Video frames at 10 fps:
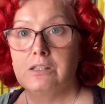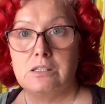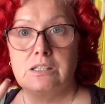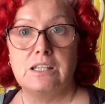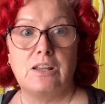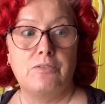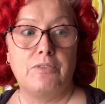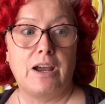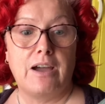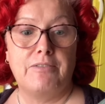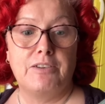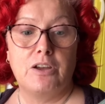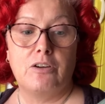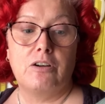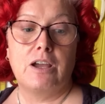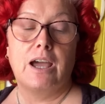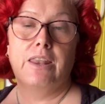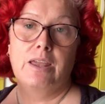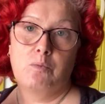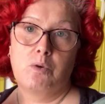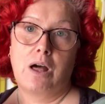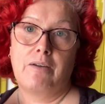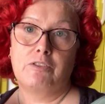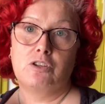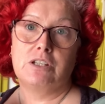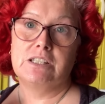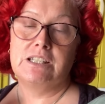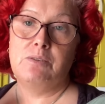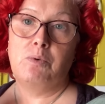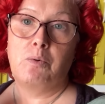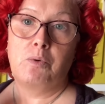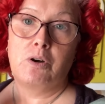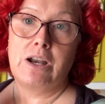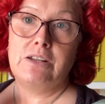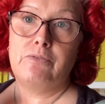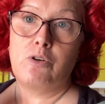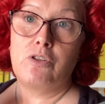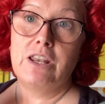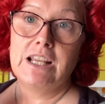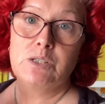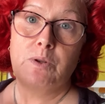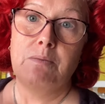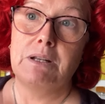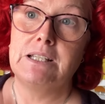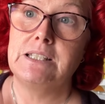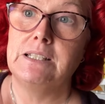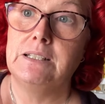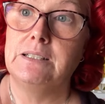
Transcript: sit down for half an hour, and then we'll have a look and see what we're ready for the next 20 minutes.